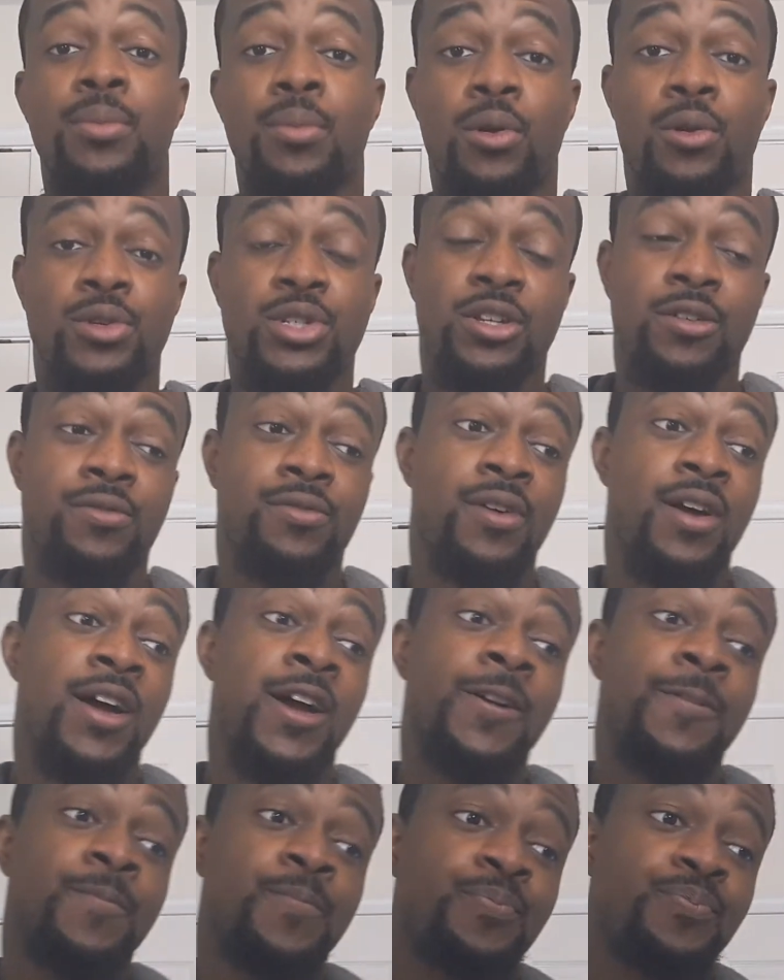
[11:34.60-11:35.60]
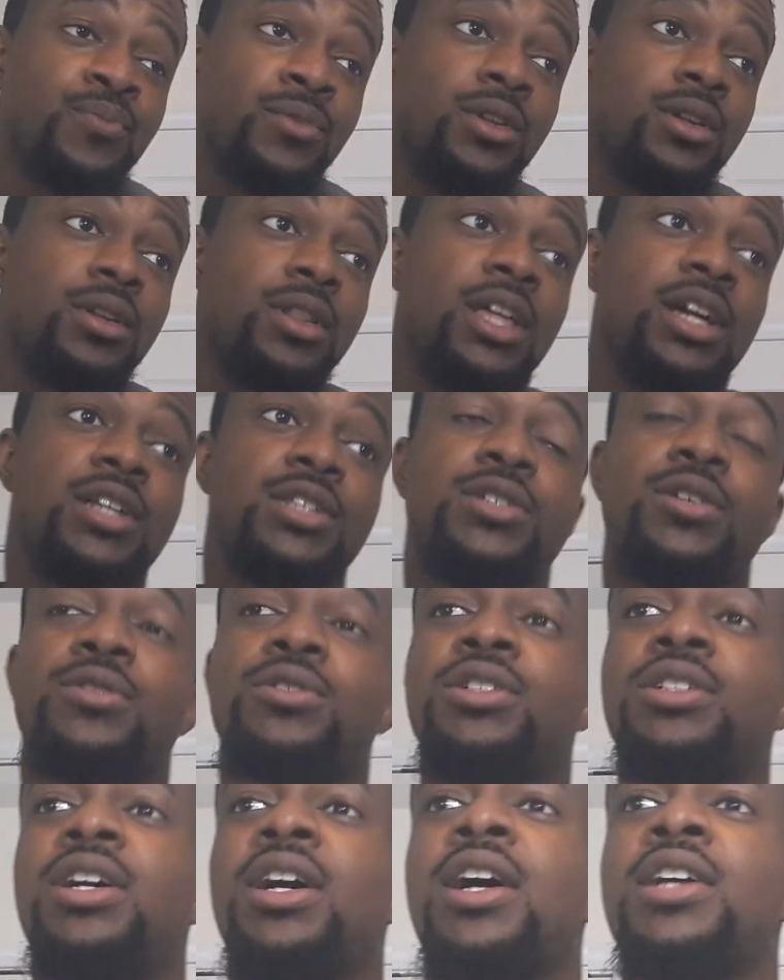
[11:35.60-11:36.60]
the Moto G5. Like I told
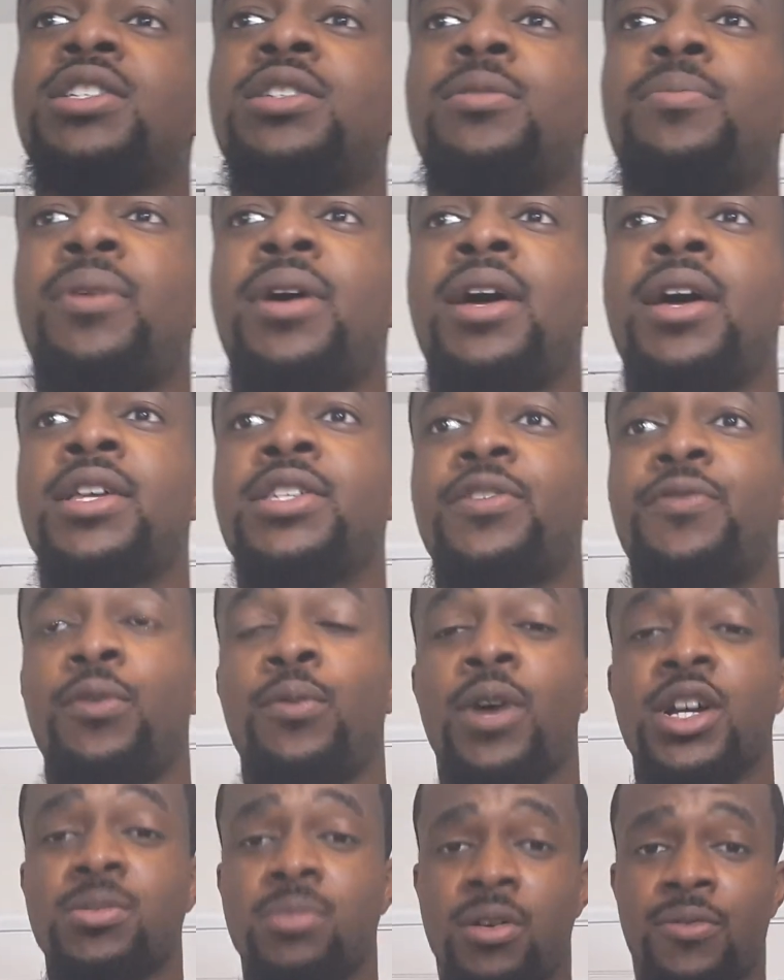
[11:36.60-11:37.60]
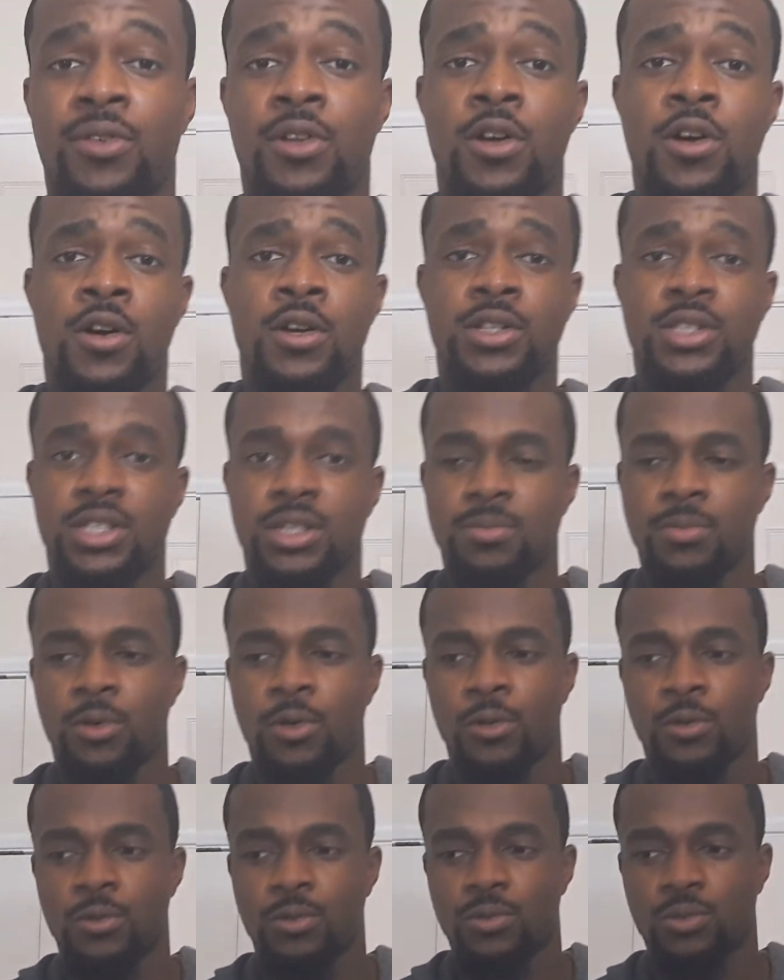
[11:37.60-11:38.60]
you guys in the past, if you watch my vlogs,
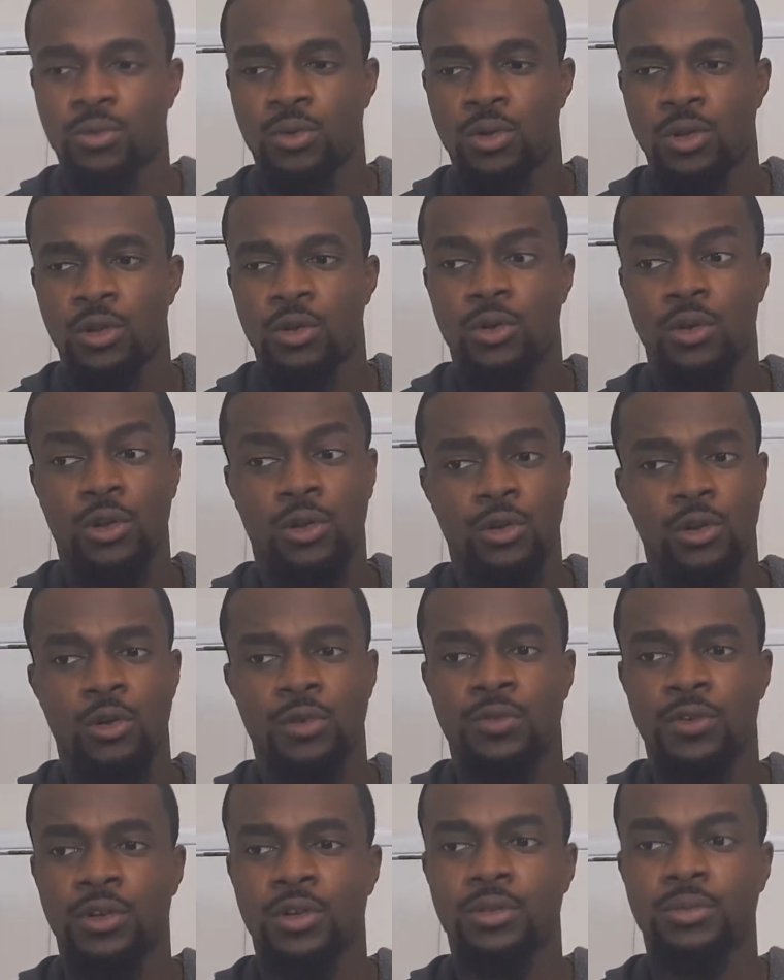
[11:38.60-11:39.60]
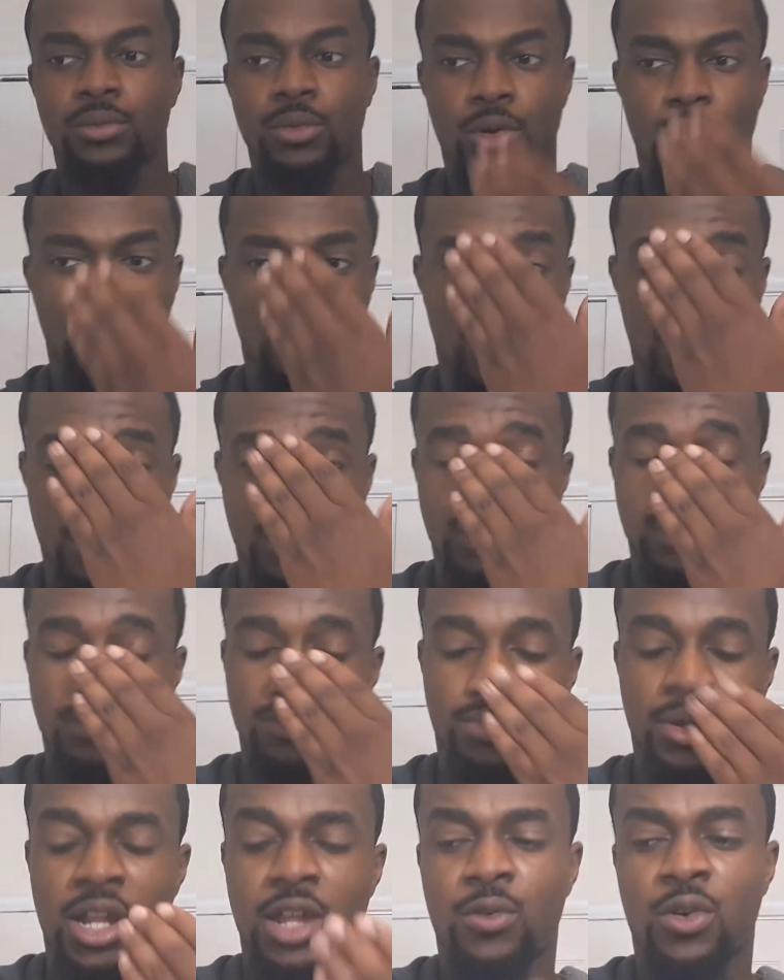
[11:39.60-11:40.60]
Motorola or Lenovo, Motorola is
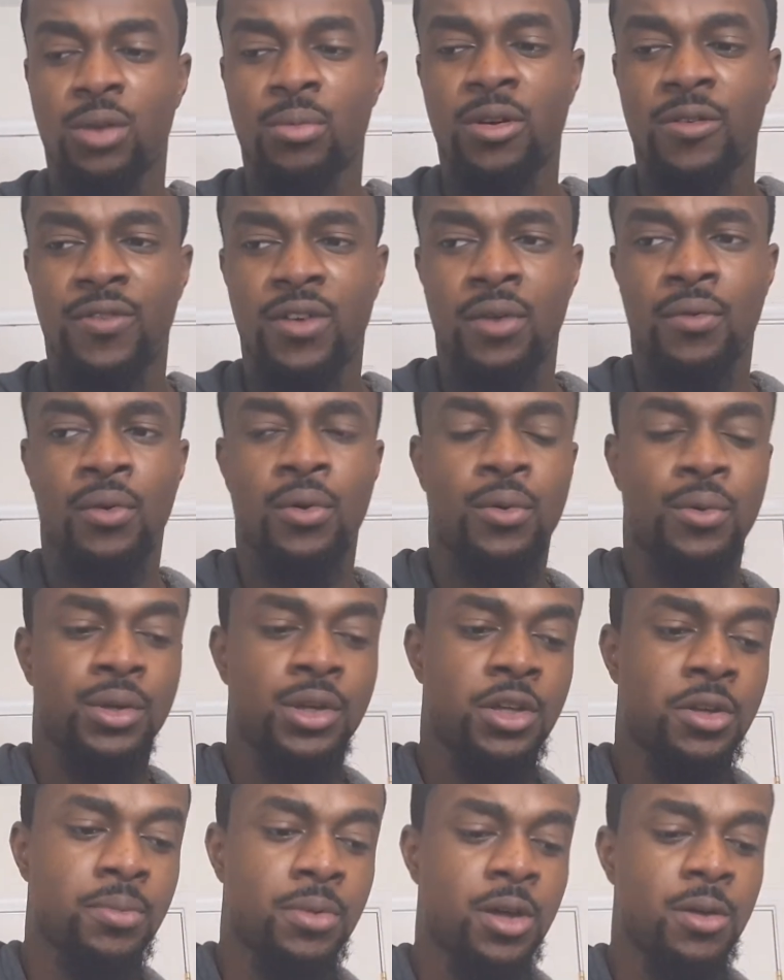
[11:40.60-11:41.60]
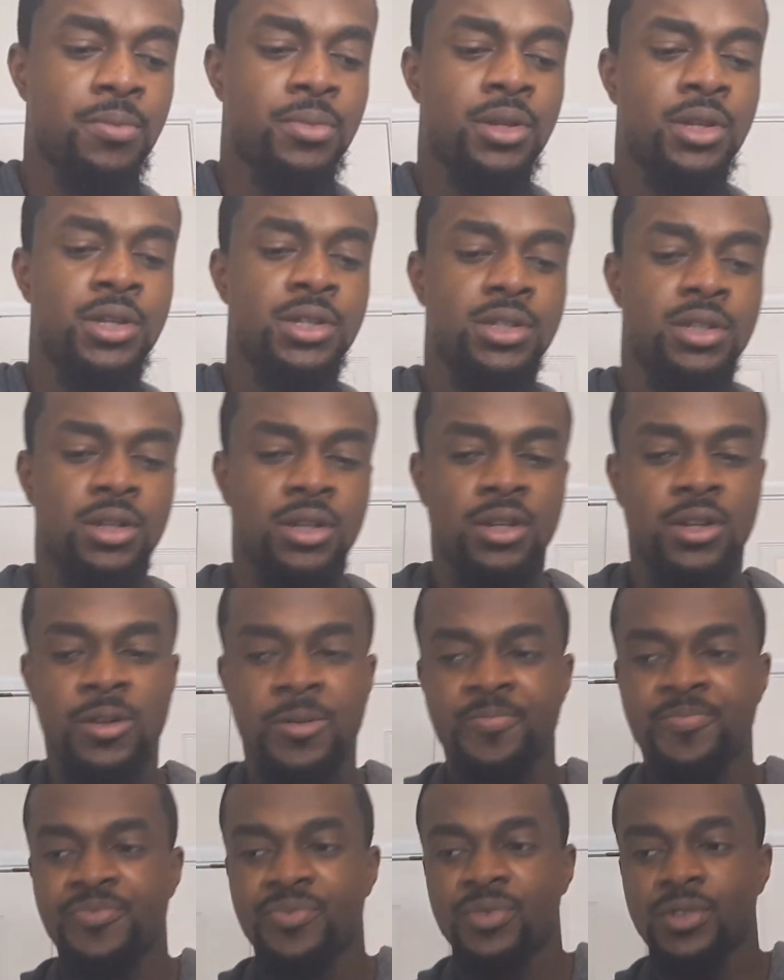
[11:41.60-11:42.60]
probably one of my favorite OEM companies.
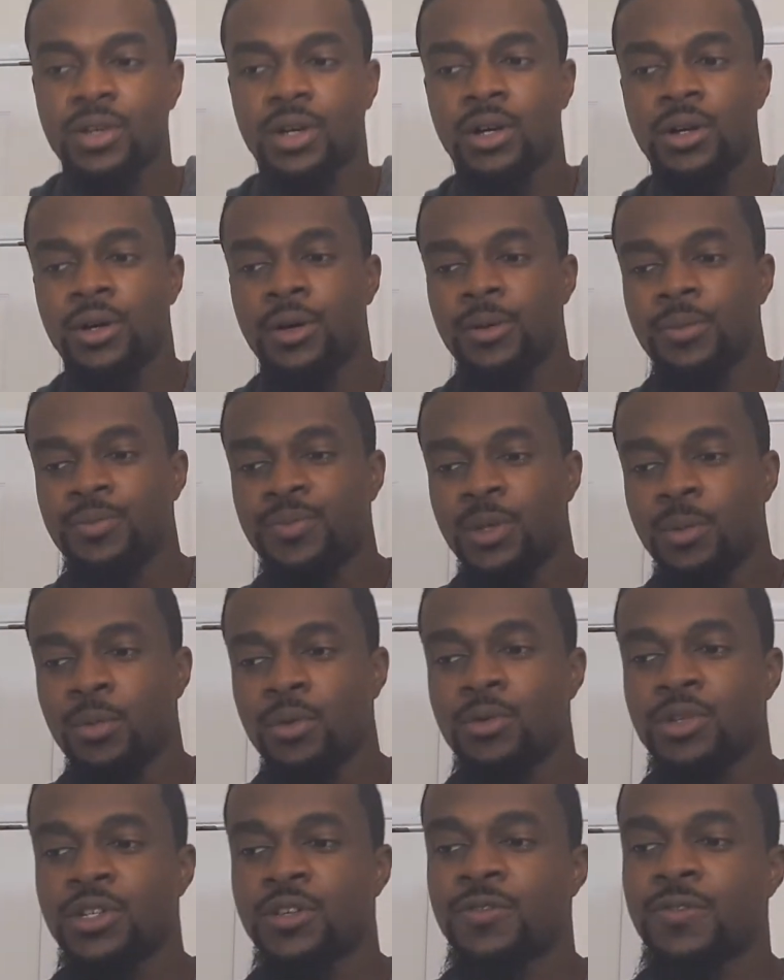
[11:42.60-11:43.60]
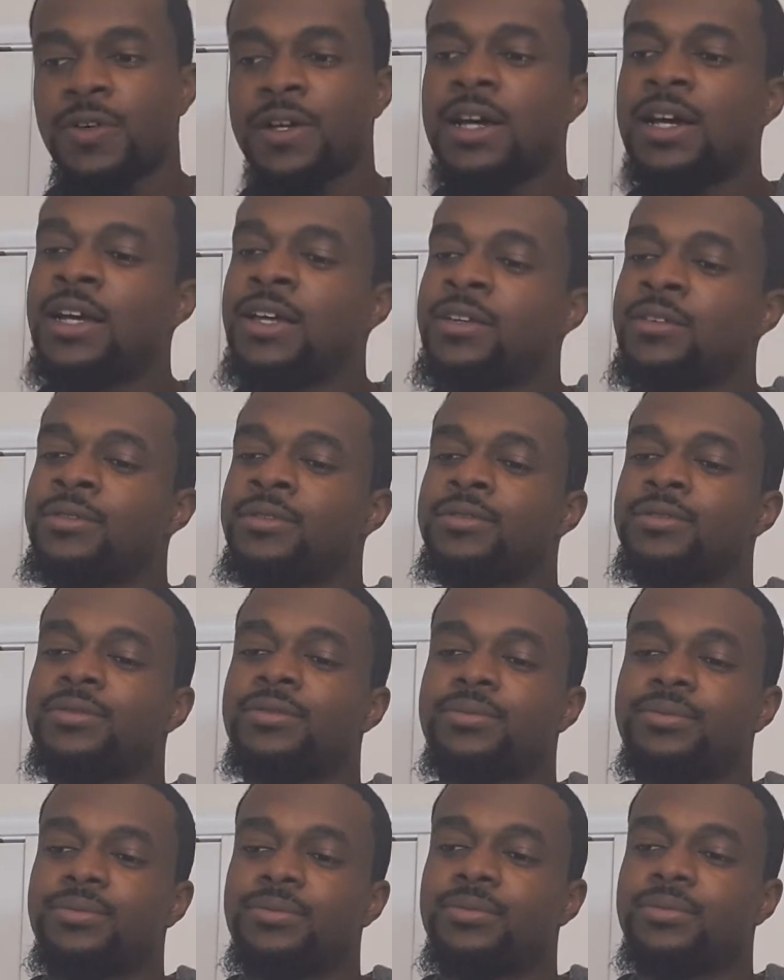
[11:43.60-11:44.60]
The Moto G5,
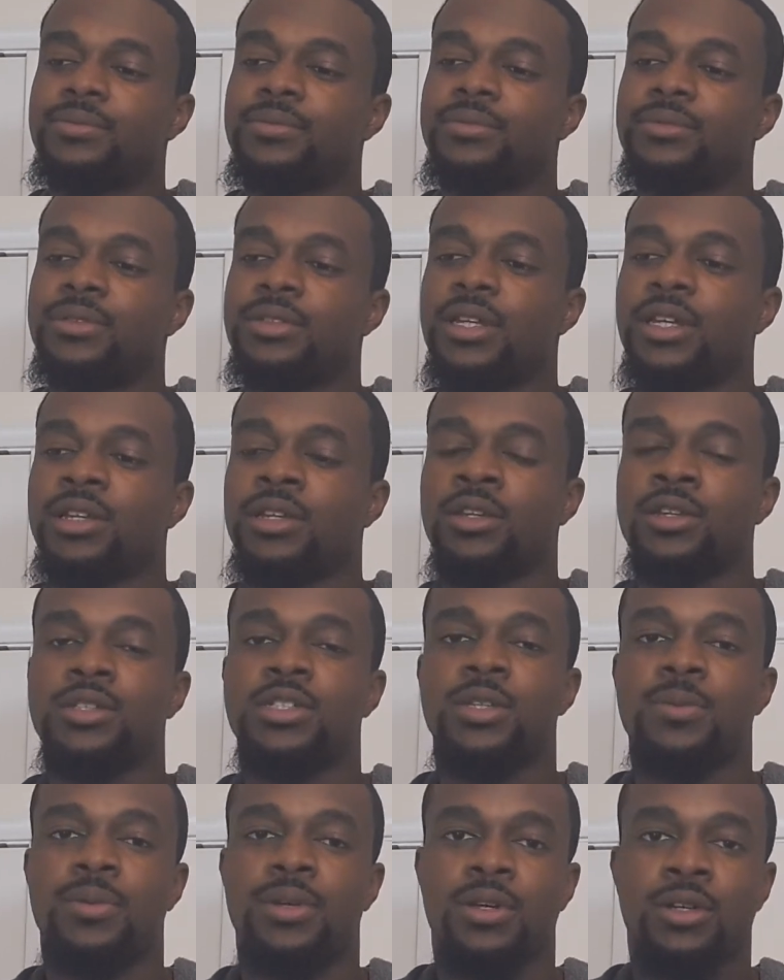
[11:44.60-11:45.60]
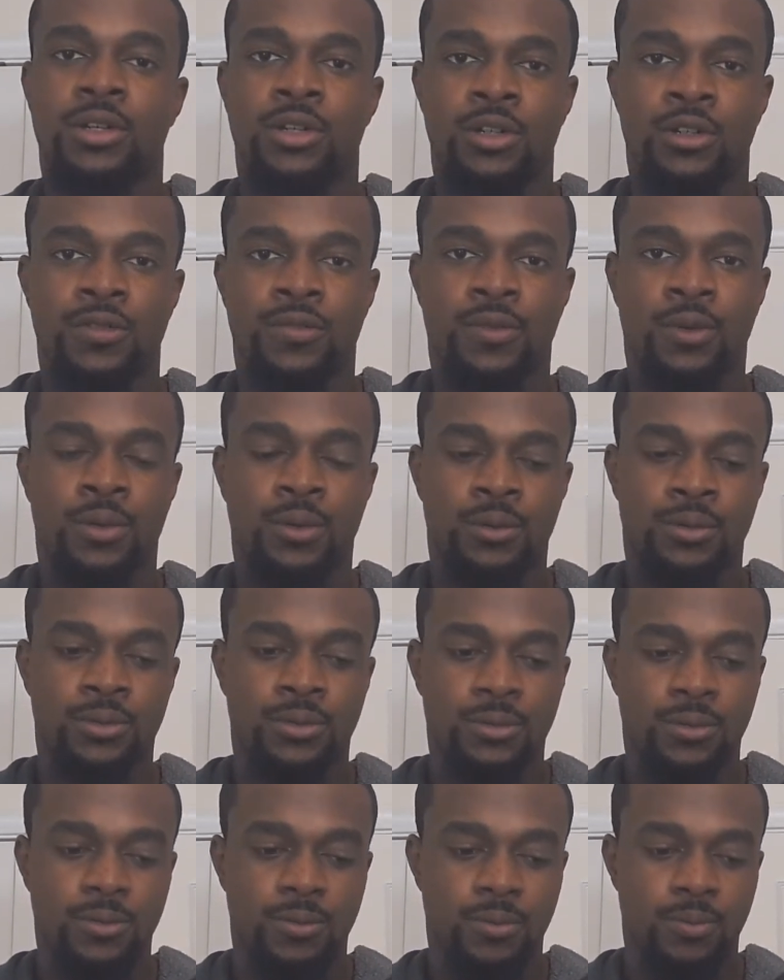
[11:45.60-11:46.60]
it looks to be a good
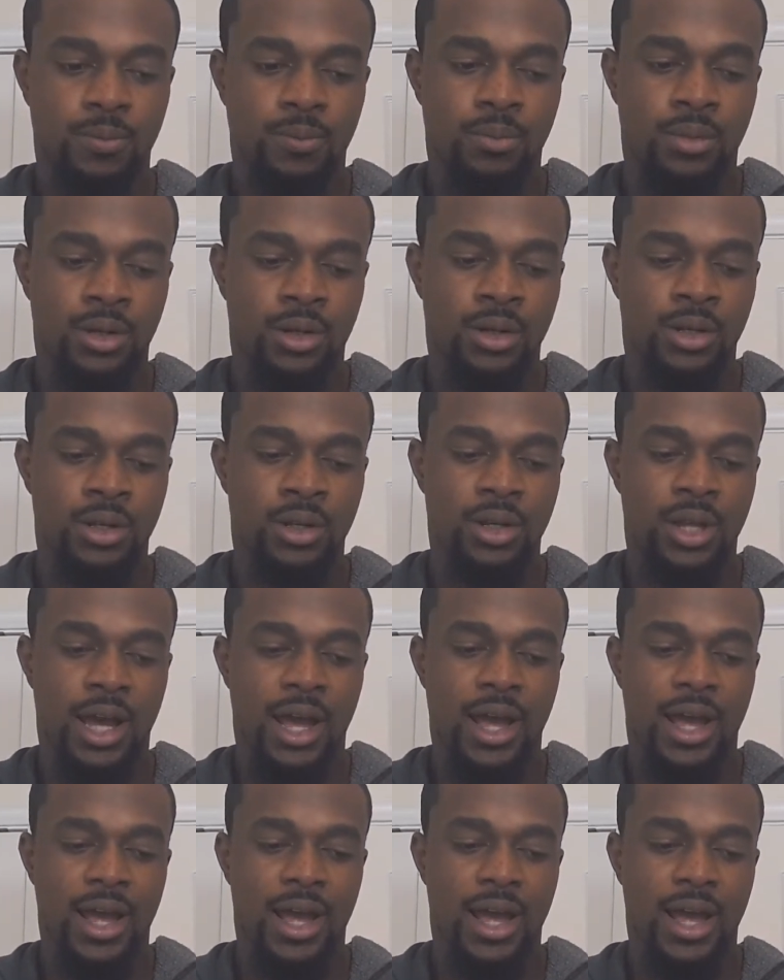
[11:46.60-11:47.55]
phone, but